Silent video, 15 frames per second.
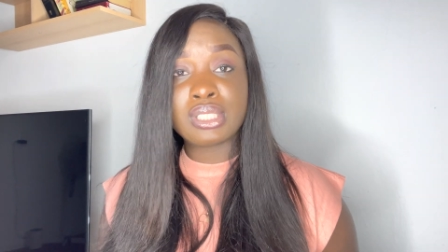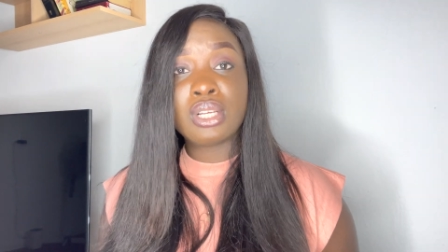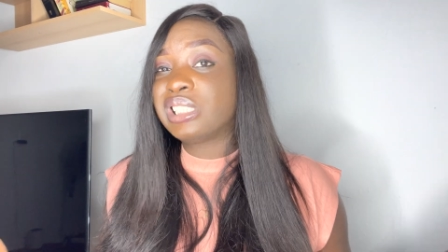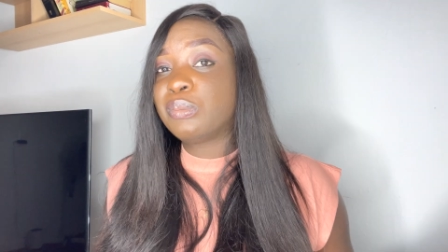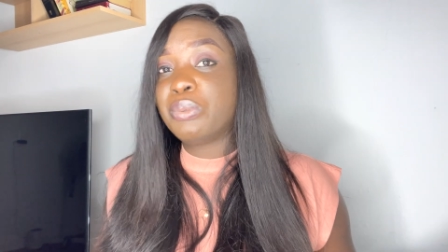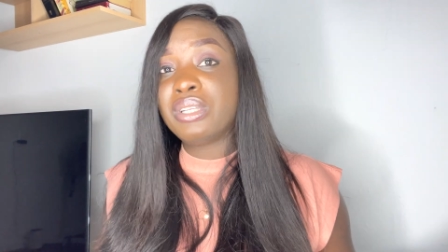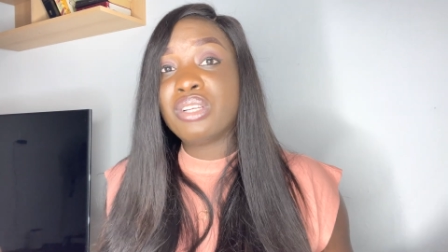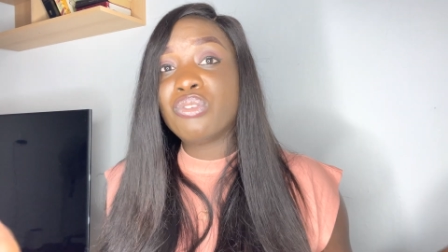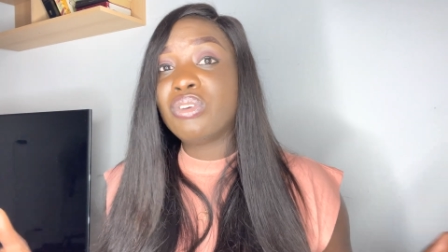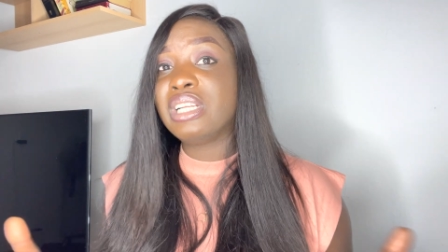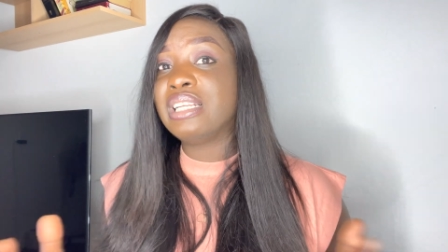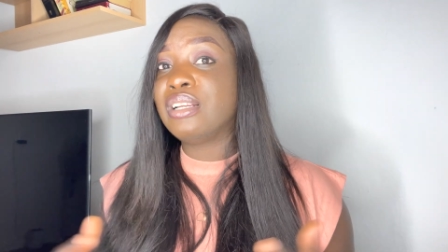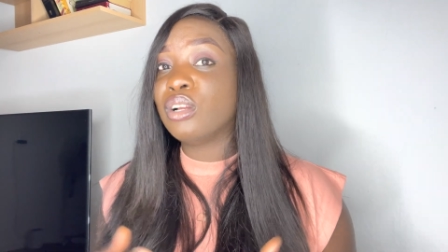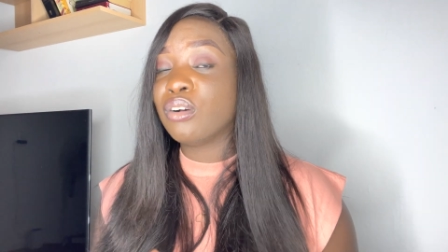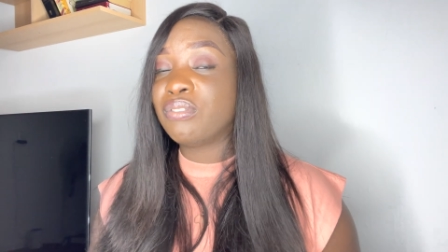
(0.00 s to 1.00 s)
It's been a really
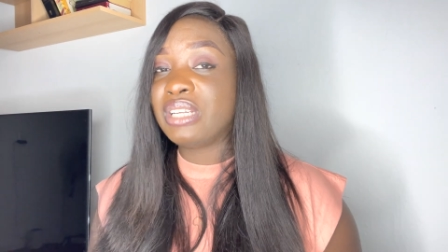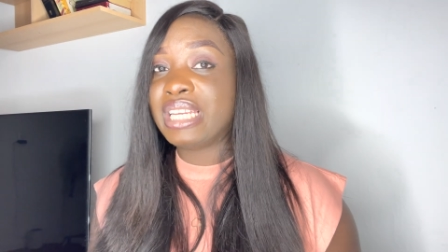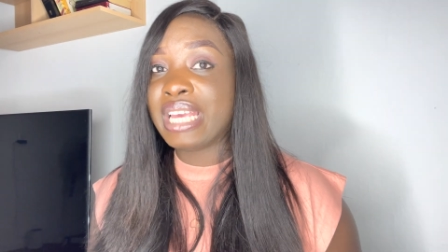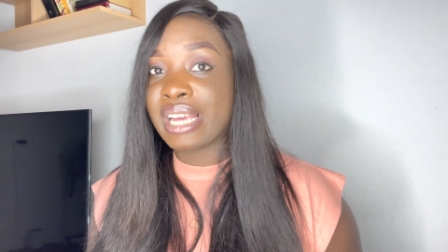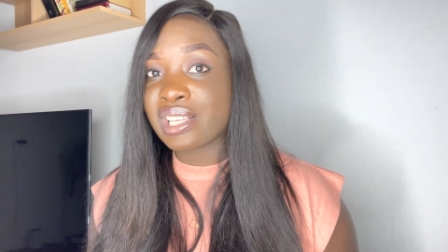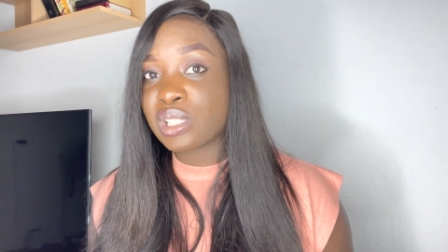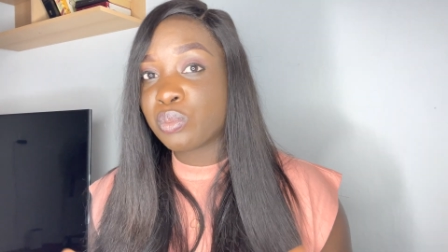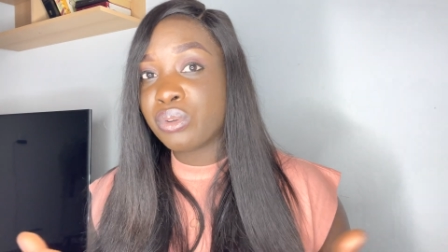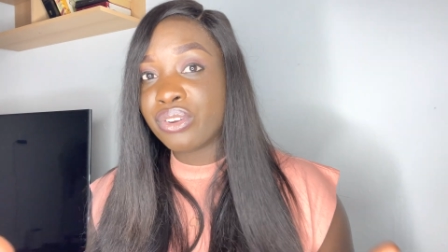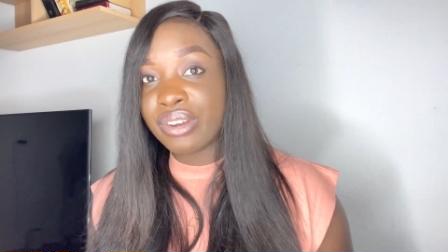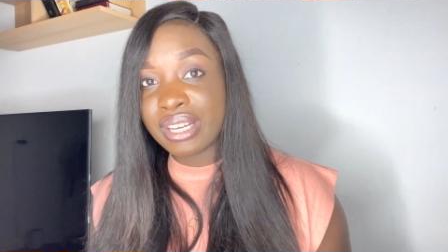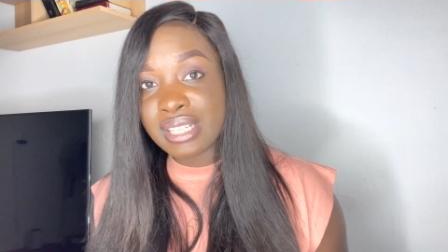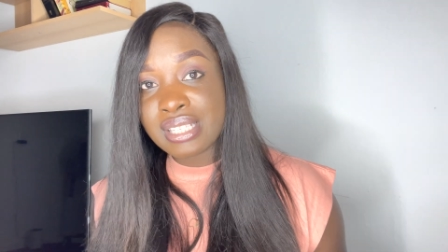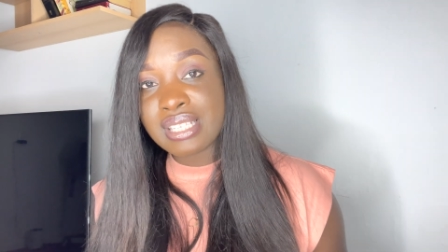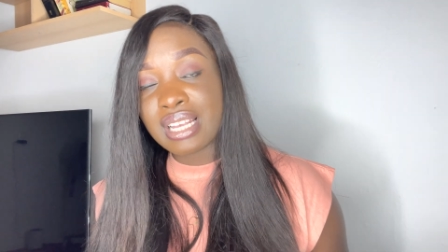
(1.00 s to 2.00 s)
lovely
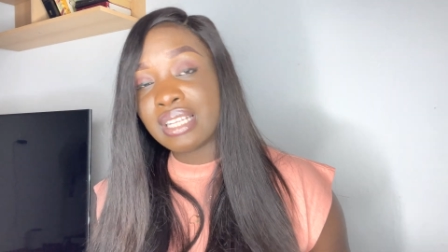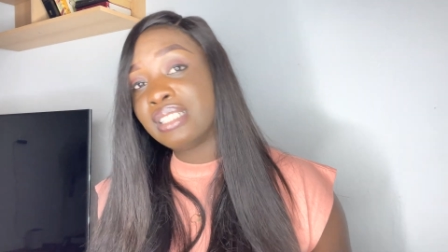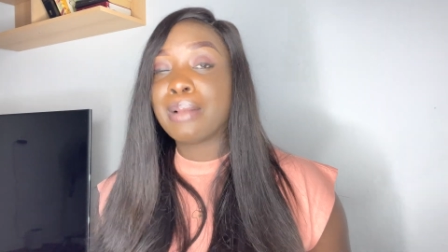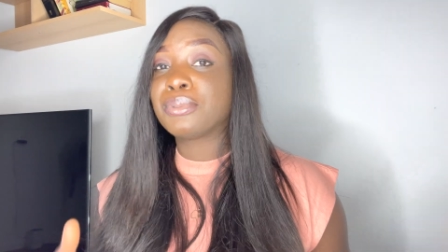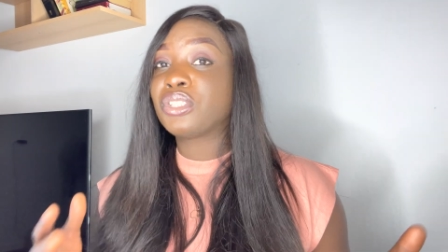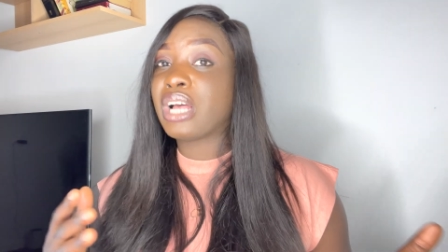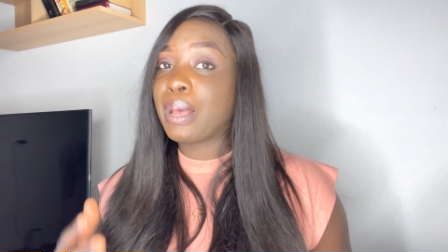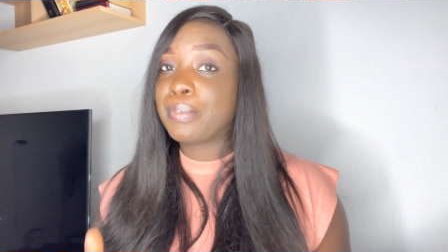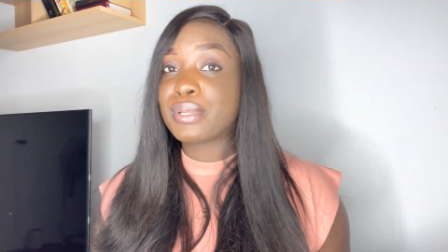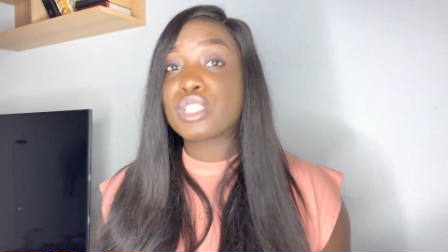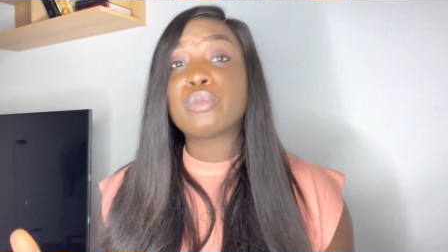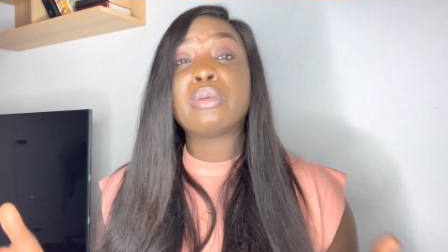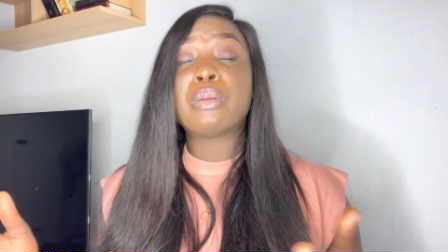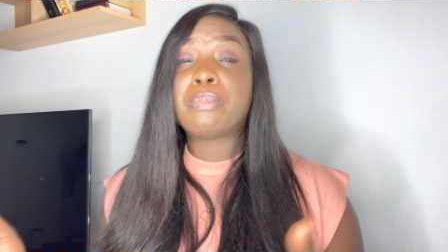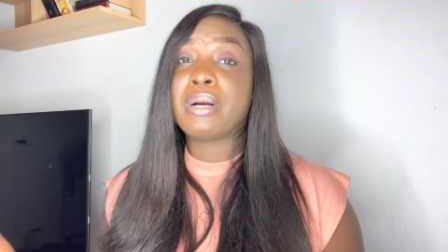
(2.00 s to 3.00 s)
experience, and I'm so happy to
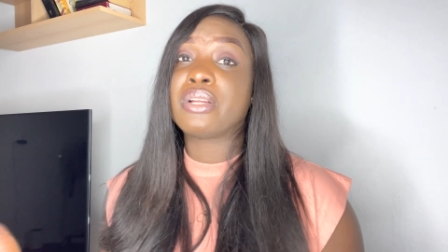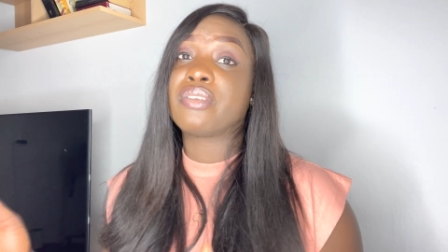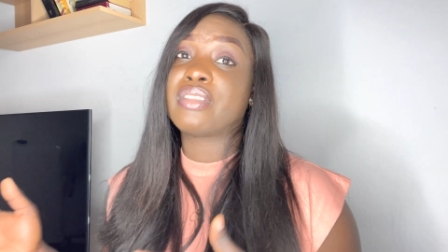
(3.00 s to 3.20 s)
be a part of